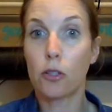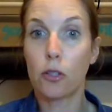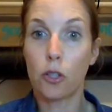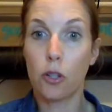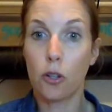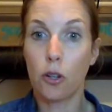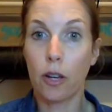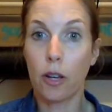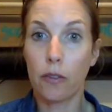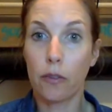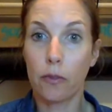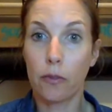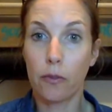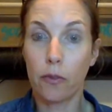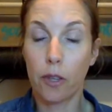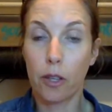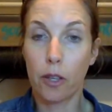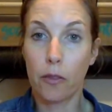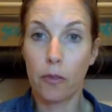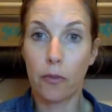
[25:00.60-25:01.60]
you're not
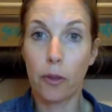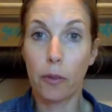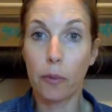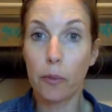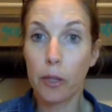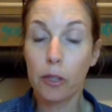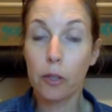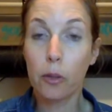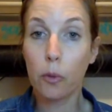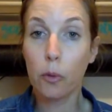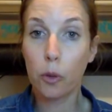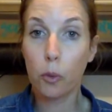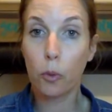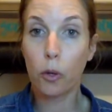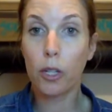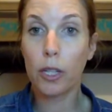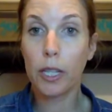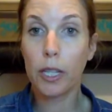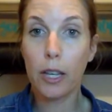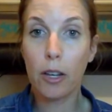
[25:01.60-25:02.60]
familiar with
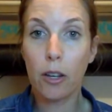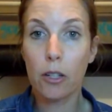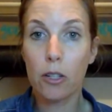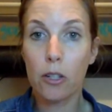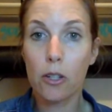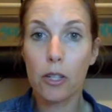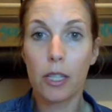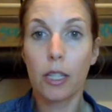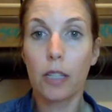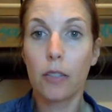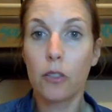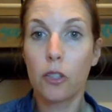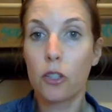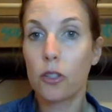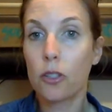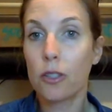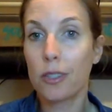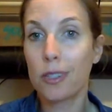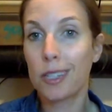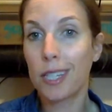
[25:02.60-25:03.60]
working on yourself.
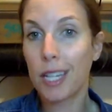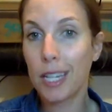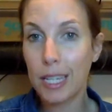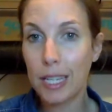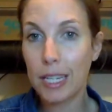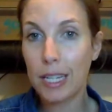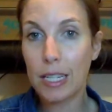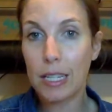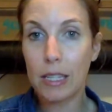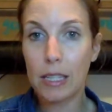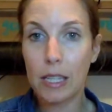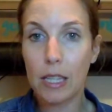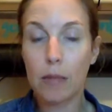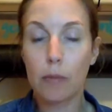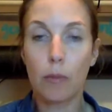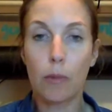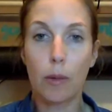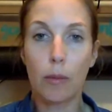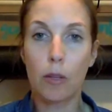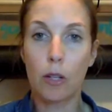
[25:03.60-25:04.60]
Just take it easy
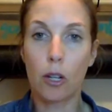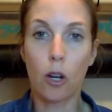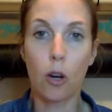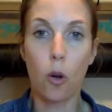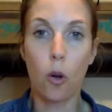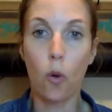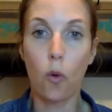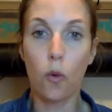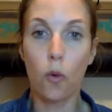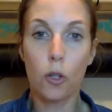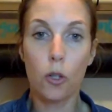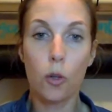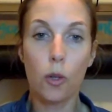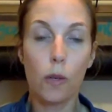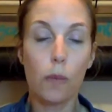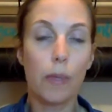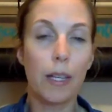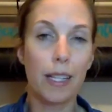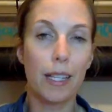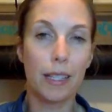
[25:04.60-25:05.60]
and maybe not overdo
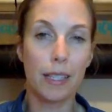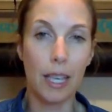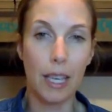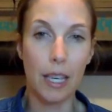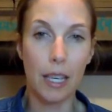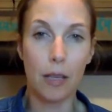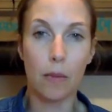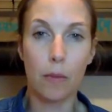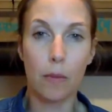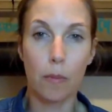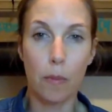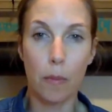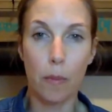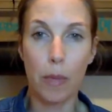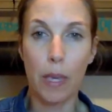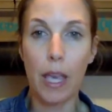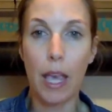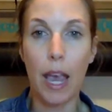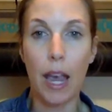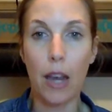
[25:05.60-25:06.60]
it, because they can
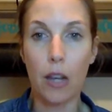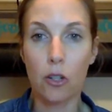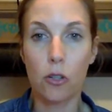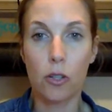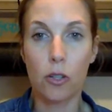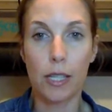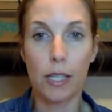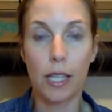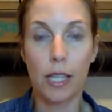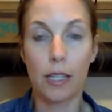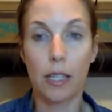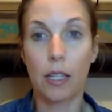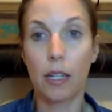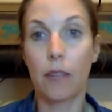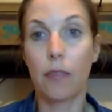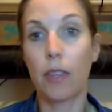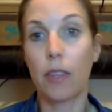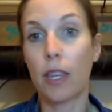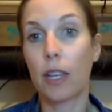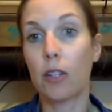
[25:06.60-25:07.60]
be extra
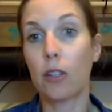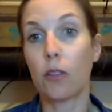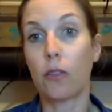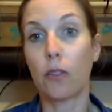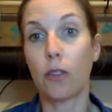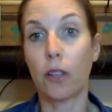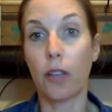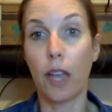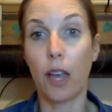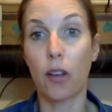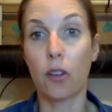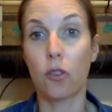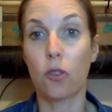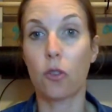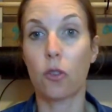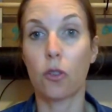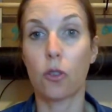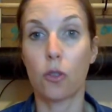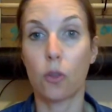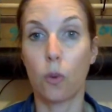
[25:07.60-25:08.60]
sensitive, and then you'll feel
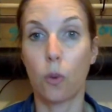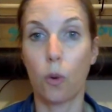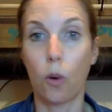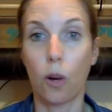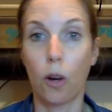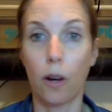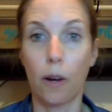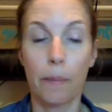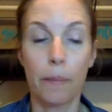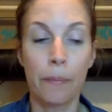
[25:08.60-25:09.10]
extra sore